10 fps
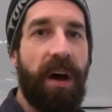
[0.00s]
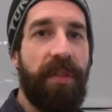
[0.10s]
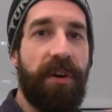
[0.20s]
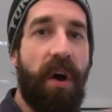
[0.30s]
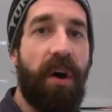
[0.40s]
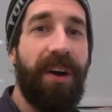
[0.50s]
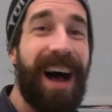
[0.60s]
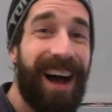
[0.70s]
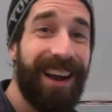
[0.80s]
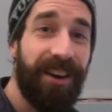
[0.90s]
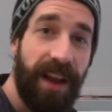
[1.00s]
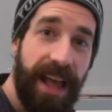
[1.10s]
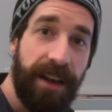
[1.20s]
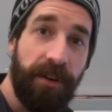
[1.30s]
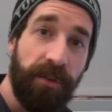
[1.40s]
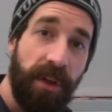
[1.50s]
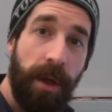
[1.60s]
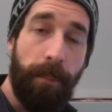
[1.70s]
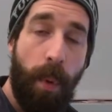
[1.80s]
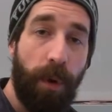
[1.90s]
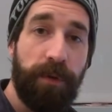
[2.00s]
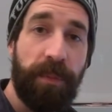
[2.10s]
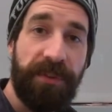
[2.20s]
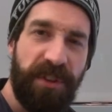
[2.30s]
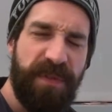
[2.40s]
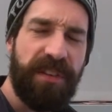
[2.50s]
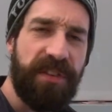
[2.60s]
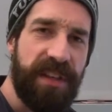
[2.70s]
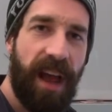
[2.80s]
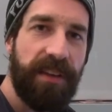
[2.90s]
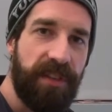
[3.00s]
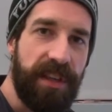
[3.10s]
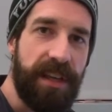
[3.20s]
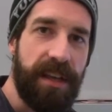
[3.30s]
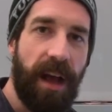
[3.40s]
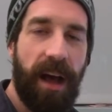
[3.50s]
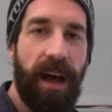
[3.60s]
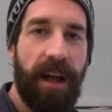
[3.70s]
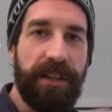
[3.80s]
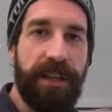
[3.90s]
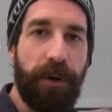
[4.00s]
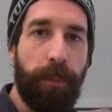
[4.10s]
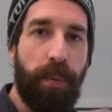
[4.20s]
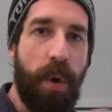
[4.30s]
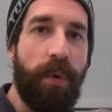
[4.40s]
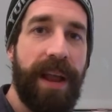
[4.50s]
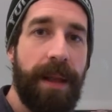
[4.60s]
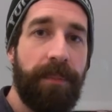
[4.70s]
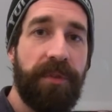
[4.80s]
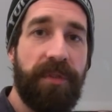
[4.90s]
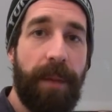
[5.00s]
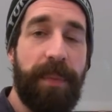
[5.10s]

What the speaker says: There are higher end, more specific DIT geared programs that